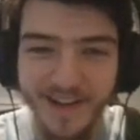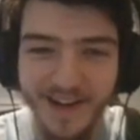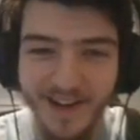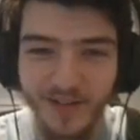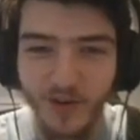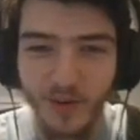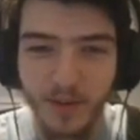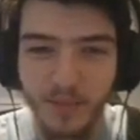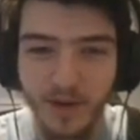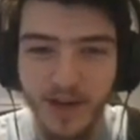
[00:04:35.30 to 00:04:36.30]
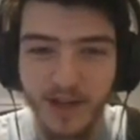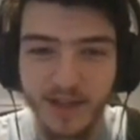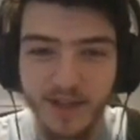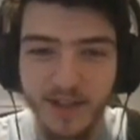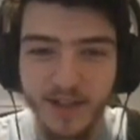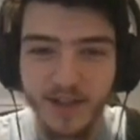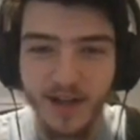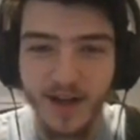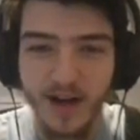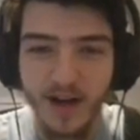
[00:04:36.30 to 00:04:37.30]
I don't know what I'm planning.
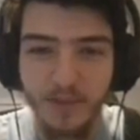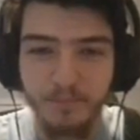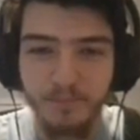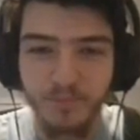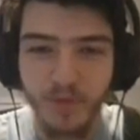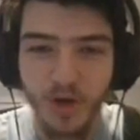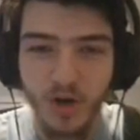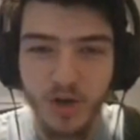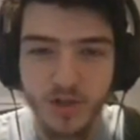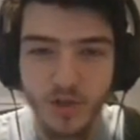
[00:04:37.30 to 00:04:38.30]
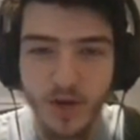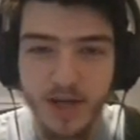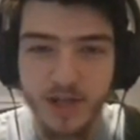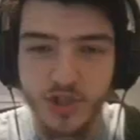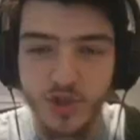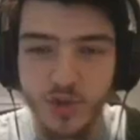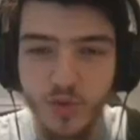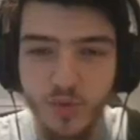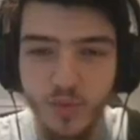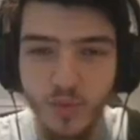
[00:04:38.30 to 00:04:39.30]
Um, also, I
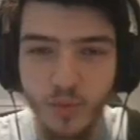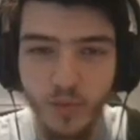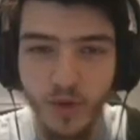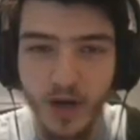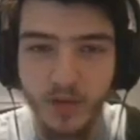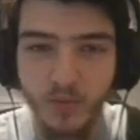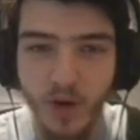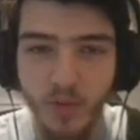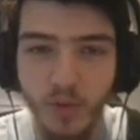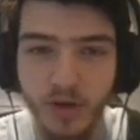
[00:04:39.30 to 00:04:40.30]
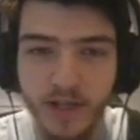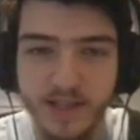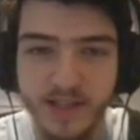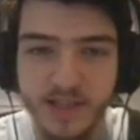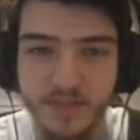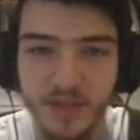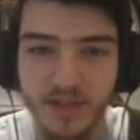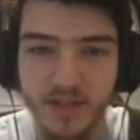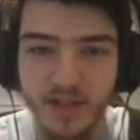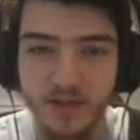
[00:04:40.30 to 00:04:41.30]
do... I, I would like to get some things
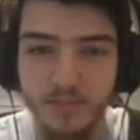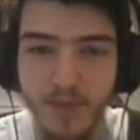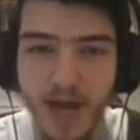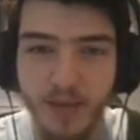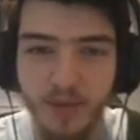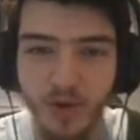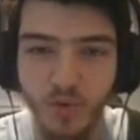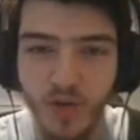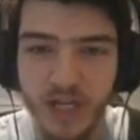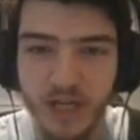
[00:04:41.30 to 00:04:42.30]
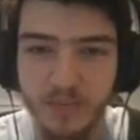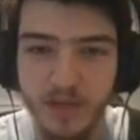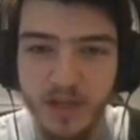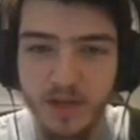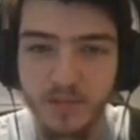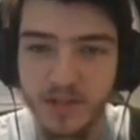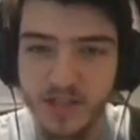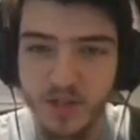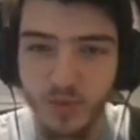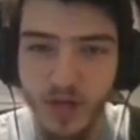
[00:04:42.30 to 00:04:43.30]
like magma cream because I
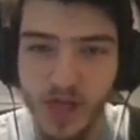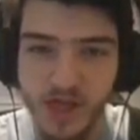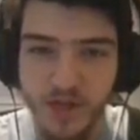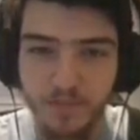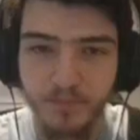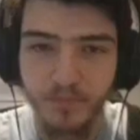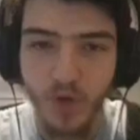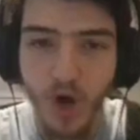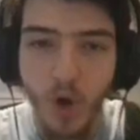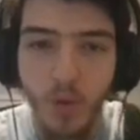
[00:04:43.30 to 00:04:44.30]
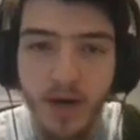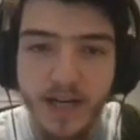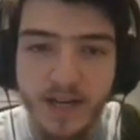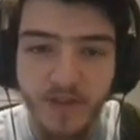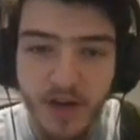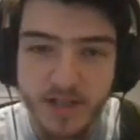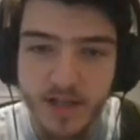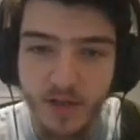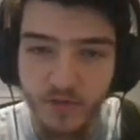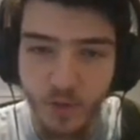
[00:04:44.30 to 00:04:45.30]
do want to... Oh, what I need to find is
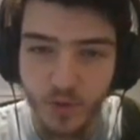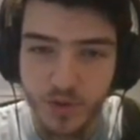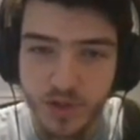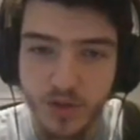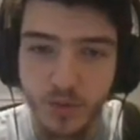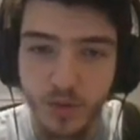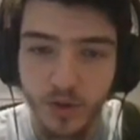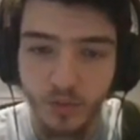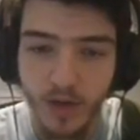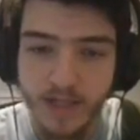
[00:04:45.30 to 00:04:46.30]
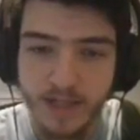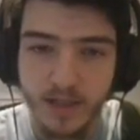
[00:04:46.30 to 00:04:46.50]
another fortress too. Right.